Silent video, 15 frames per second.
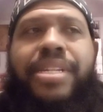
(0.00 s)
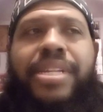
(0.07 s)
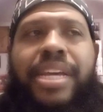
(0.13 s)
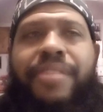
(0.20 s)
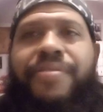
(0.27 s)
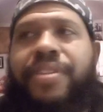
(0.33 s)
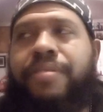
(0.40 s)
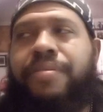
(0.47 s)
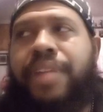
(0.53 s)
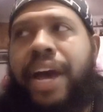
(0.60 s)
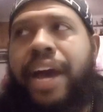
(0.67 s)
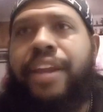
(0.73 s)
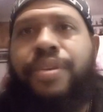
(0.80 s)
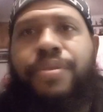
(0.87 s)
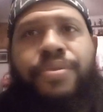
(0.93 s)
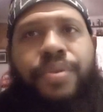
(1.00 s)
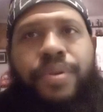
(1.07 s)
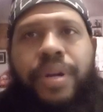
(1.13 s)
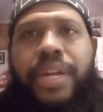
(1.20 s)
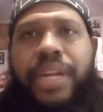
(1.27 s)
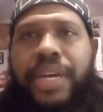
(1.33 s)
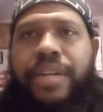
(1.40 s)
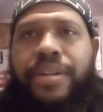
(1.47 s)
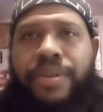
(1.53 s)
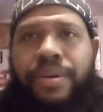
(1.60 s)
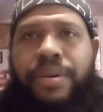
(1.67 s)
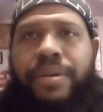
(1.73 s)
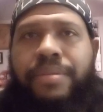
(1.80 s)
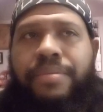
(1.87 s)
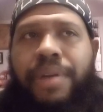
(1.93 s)
defensive line, you sort of need
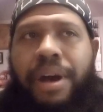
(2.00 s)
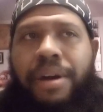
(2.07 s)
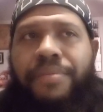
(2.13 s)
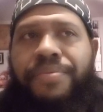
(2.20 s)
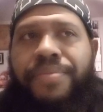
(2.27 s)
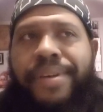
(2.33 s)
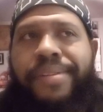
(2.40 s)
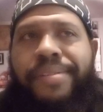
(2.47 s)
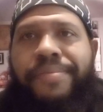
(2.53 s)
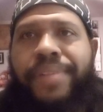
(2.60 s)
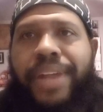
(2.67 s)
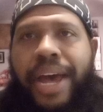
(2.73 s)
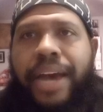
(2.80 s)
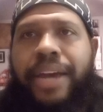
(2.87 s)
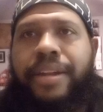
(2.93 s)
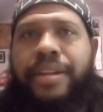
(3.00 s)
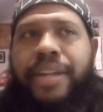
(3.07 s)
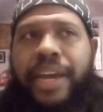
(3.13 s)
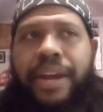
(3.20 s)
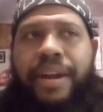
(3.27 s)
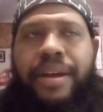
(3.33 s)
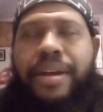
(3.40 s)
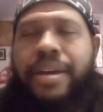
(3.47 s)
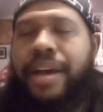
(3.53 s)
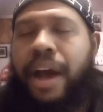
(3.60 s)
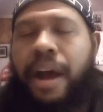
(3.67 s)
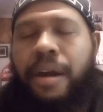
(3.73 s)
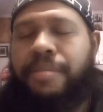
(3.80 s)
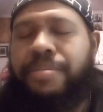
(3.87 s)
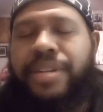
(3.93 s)
your offensive line there.
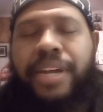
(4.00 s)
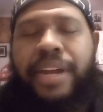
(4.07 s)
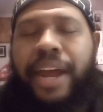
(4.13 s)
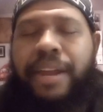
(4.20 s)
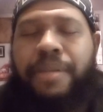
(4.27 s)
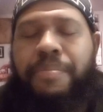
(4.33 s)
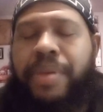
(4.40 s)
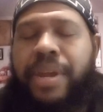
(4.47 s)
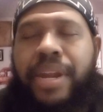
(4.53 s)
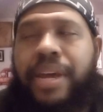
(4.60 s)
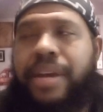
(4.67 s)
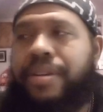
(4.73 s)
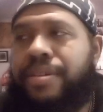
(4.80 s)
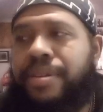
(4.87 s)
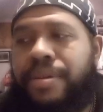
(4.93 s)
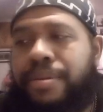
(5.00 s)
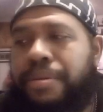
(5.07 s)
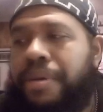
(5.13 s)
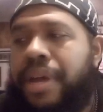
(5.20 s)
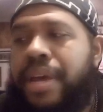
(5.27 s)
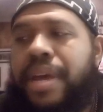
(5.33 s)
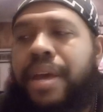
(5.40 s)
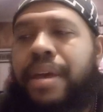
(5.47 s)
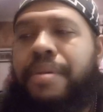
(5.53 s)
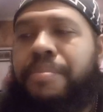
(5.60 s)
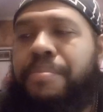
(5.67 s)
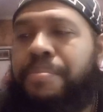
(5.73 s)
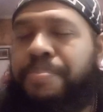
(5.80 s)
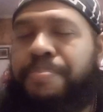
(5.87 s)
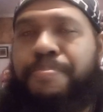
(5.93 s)
Armstead had to been there, so
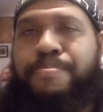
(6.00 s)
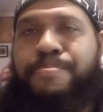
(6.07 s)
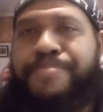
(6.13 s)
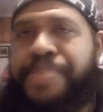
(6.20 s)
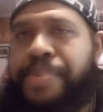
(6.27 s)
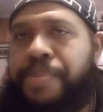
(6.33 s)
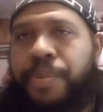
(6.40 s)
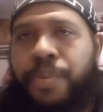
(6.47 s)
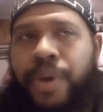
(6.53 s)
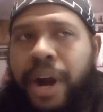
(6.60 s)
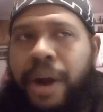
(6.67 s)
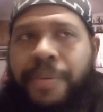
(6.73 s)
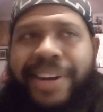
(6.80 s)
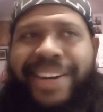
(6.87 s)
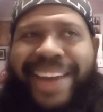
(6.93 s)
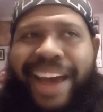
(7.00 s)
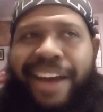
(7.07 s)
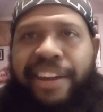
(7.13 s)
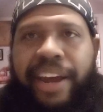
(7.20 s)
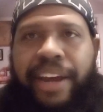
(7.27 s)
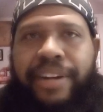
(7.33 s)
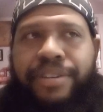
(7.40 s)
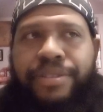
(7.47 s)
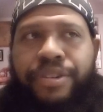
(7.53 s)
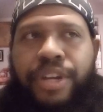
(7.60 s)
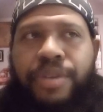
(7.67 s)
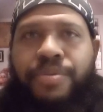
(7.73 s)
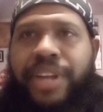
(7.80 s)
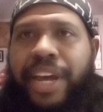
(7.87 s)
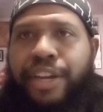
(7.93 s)
we're already down like.
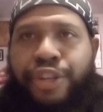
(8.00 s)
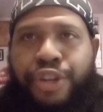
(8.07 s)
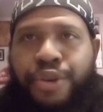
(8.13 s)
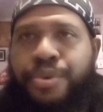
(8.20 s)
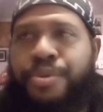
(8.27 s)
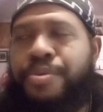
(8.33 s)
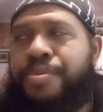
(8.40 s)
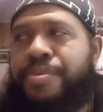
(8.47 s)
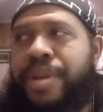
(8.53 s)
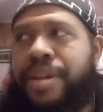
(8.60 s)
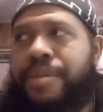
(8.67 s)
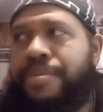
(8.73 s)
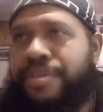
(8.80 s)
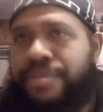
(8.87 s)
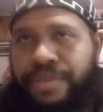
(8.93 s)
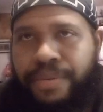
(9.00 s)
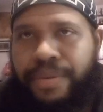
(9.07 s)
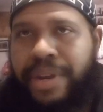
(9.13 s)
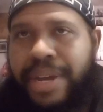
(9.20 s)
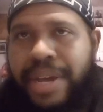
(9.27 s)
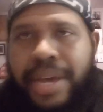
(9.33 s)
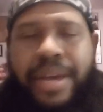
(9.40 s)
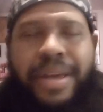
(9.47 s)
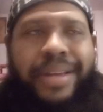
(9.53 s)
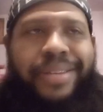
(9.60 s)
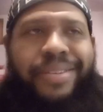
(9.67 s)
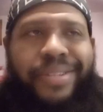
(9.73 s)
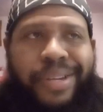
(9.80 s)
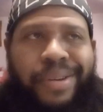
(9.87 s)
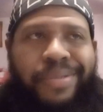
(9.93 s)
It was like two, then it was three.
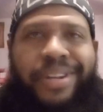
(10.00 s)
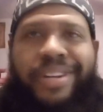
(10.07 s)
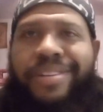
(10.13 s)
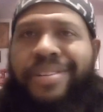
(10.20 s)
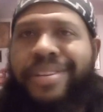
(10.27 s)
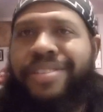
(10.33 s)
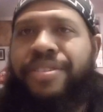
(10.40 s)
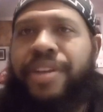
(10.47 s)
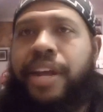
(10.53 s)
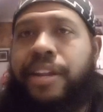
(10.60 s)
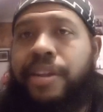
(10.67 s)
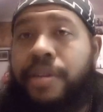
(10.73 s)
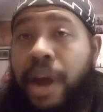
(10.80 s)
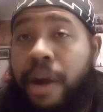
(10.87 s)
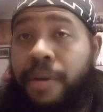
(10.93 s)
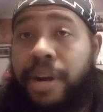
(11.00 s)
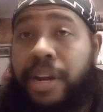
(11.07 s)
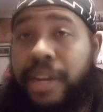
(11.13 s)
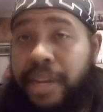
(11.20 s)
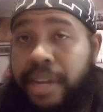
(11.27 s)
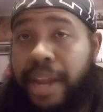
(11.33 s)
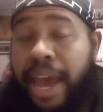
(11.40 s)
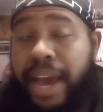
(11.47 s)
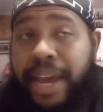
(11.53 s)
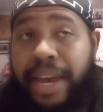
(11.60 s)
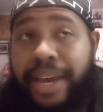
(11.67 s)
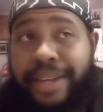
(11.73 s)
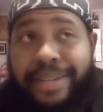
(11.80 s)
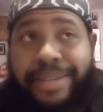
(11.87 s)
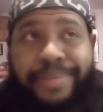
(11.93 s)
So that's already that
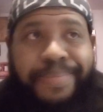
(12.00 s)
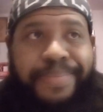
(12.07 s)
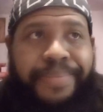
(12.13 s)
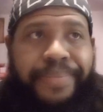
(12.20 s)
case.